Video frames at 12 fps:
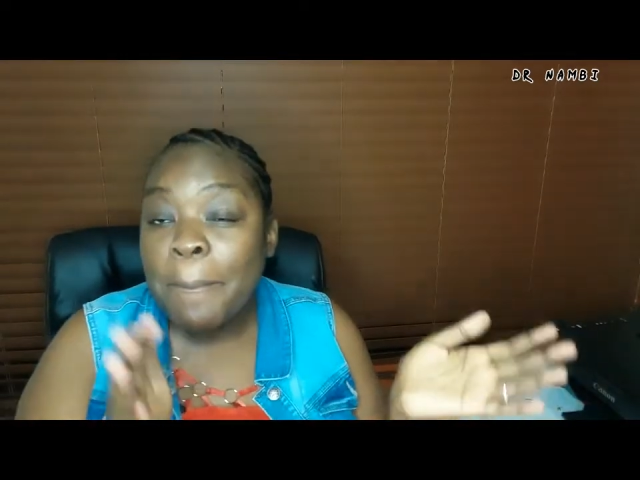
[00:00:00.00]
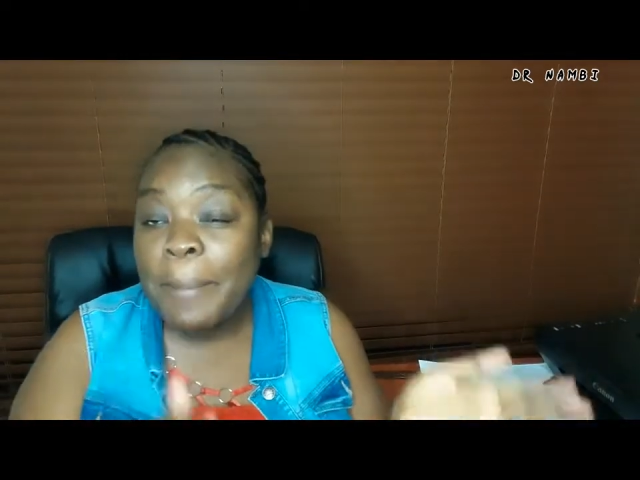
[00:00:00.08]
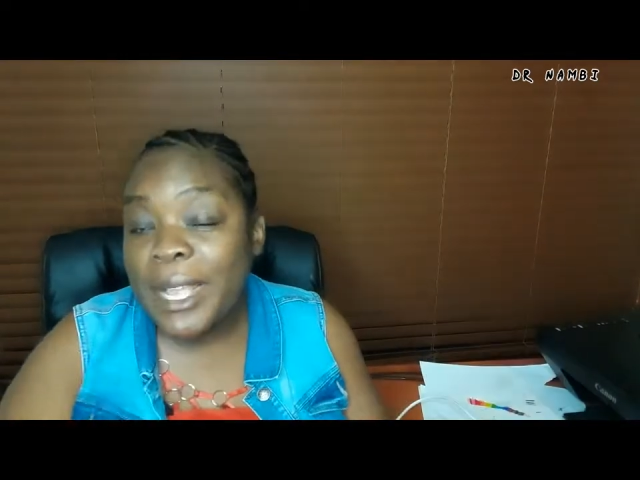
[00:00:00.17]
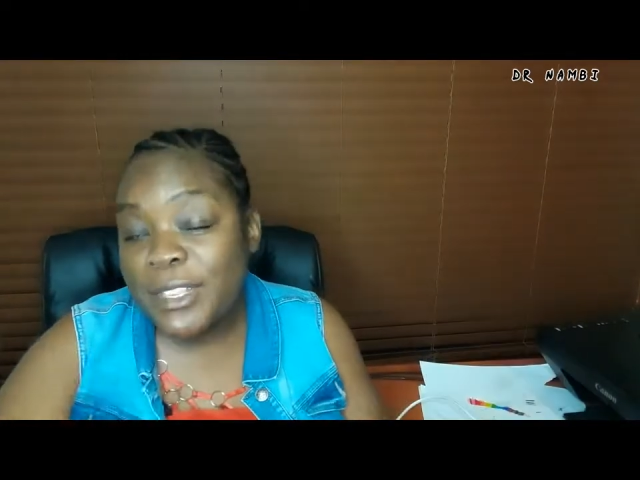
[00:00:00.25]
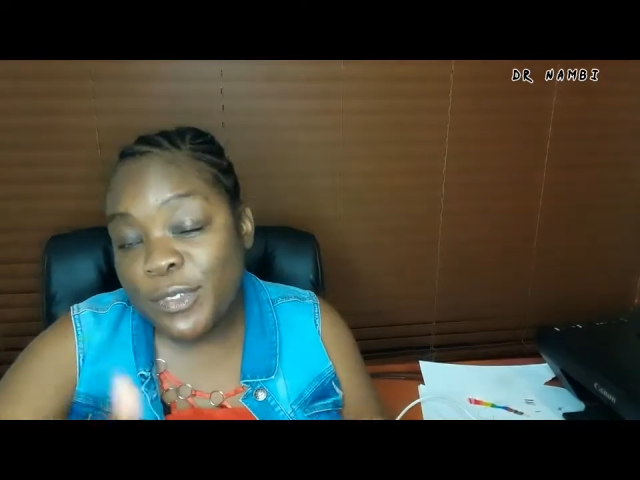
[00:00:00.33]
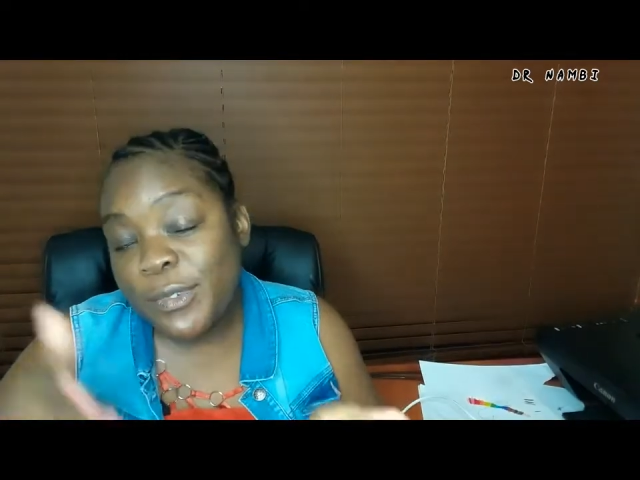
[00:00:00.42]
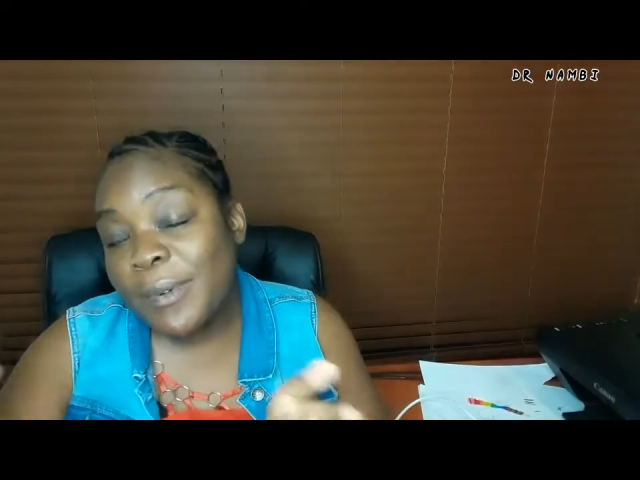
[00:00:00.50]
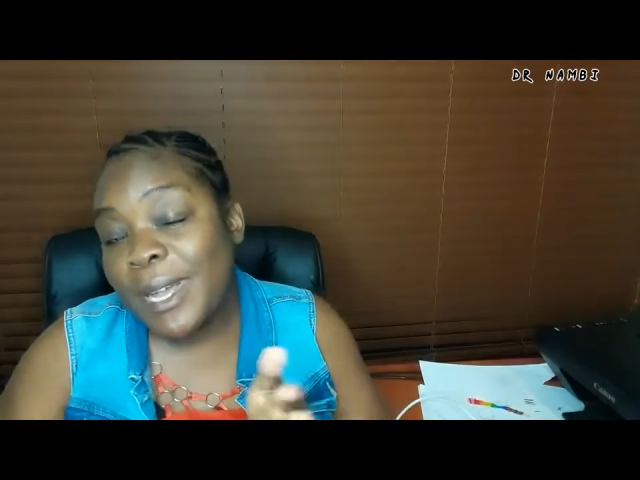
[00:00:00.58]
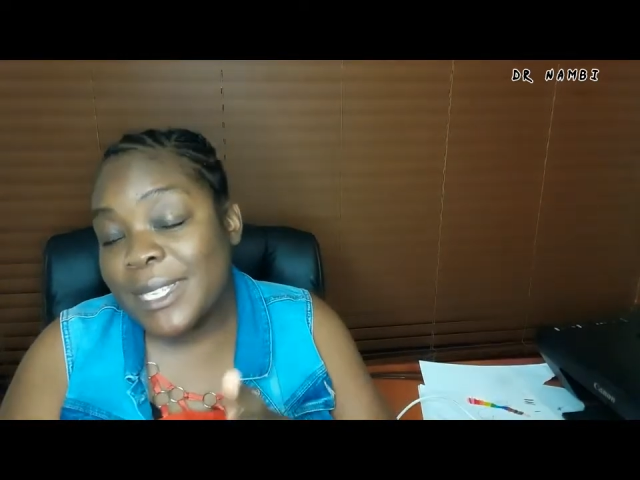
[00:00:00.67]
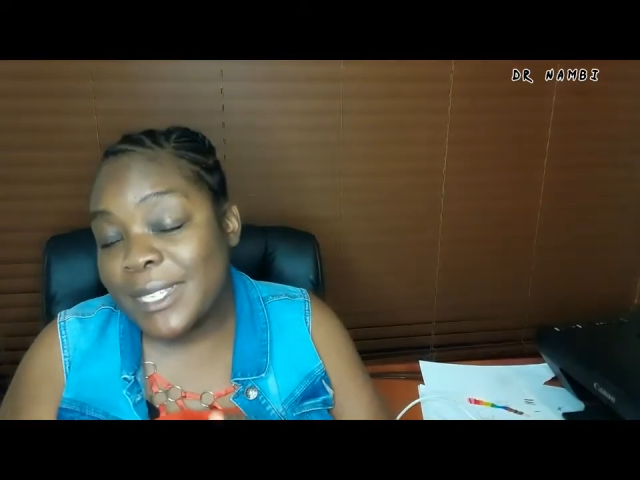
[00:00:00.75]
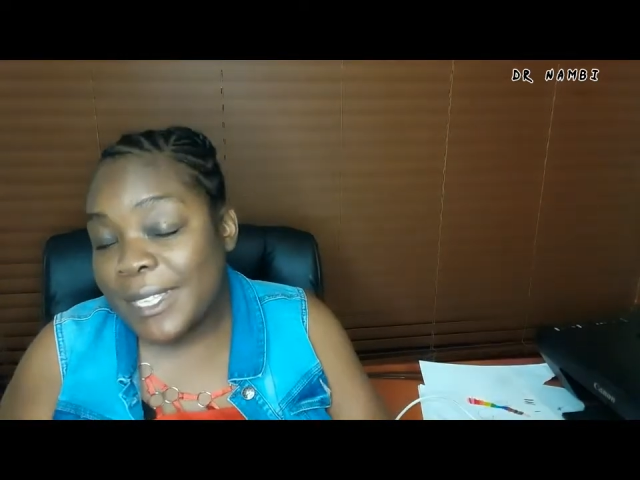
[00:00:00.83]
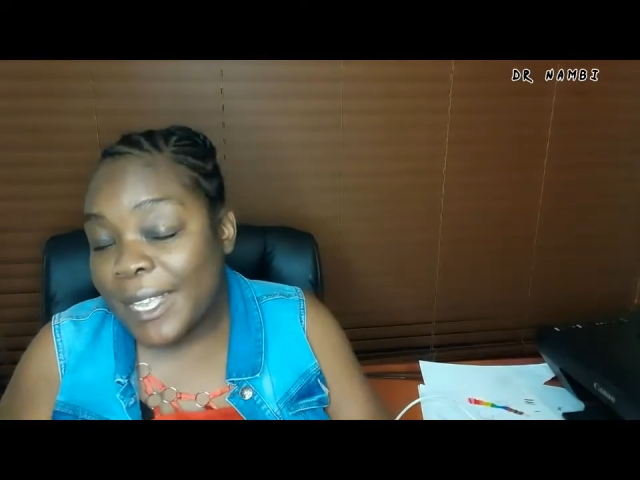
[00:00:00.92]
but
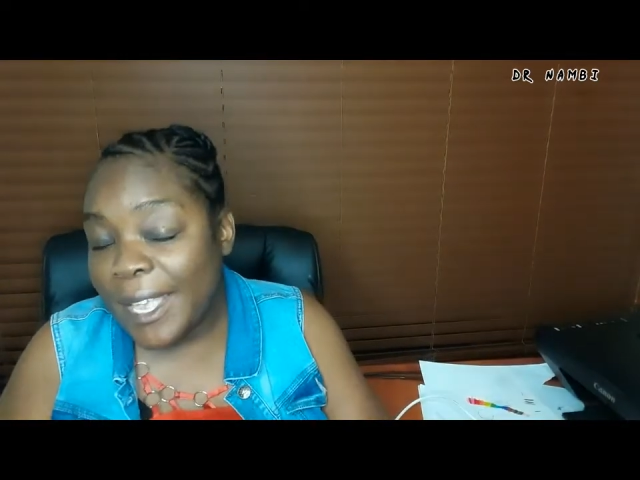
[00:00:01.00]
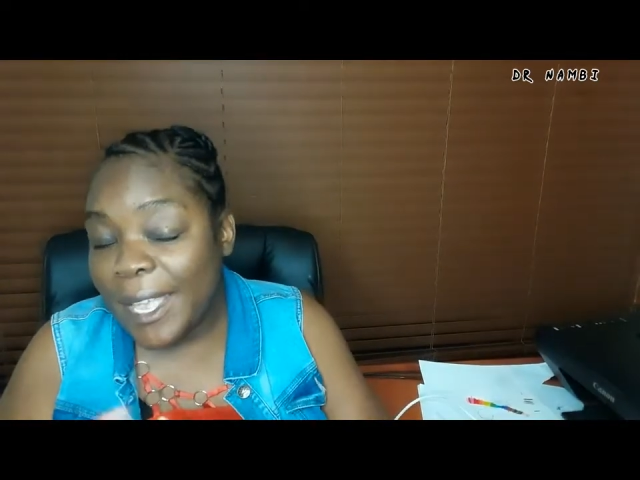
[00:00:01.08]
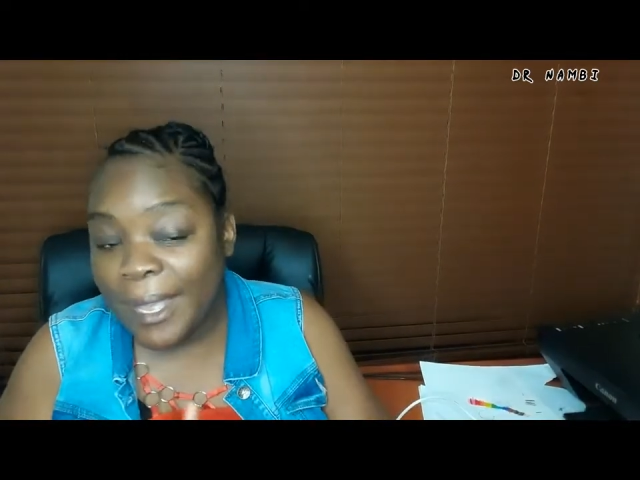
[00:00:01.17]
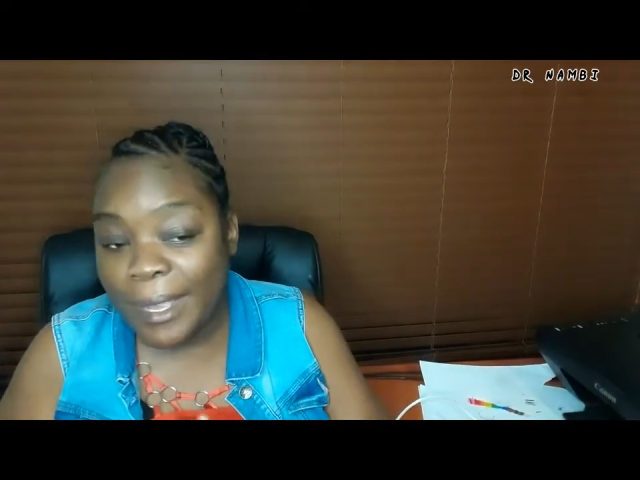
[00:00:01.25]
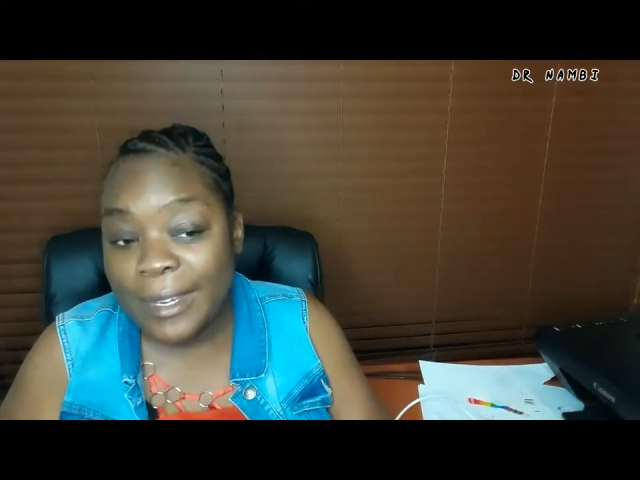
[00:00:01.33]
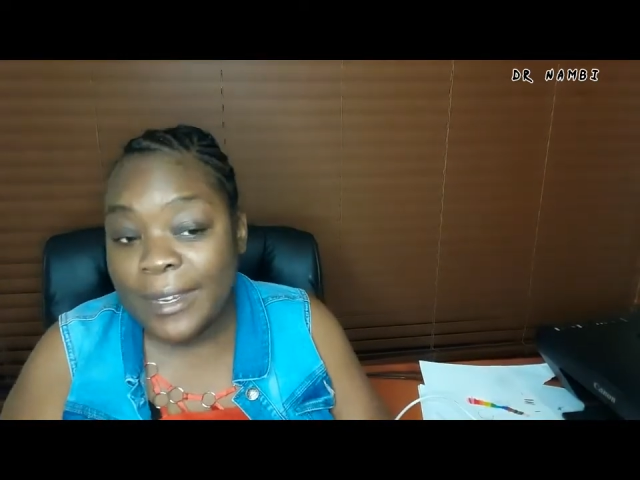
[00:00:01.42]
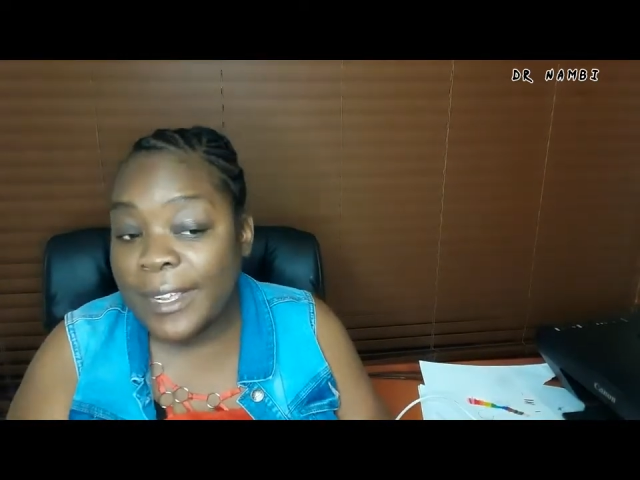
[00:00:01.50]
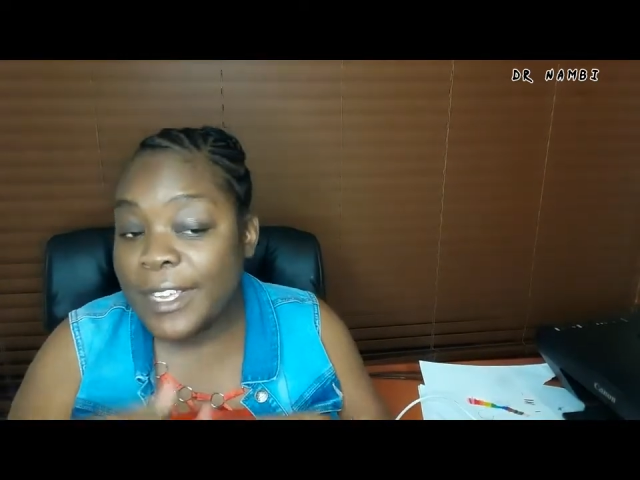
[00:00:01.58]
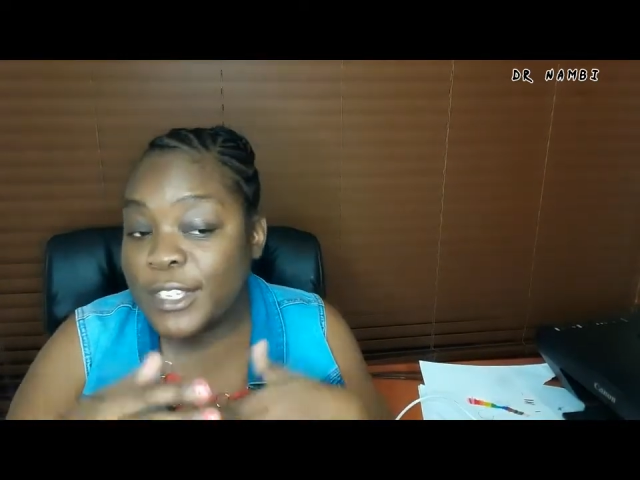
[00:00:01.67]
towards the end,